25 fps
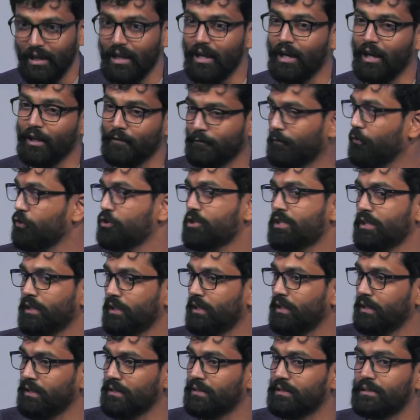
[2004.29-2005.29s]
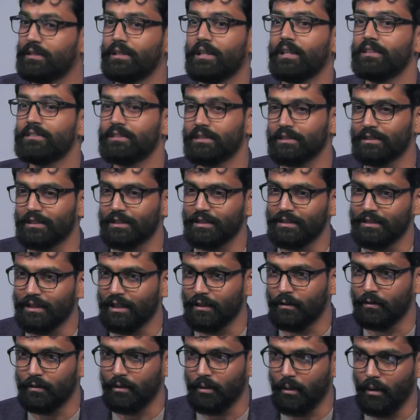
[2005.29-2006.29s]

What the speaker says: Unfortunately, the trajectory that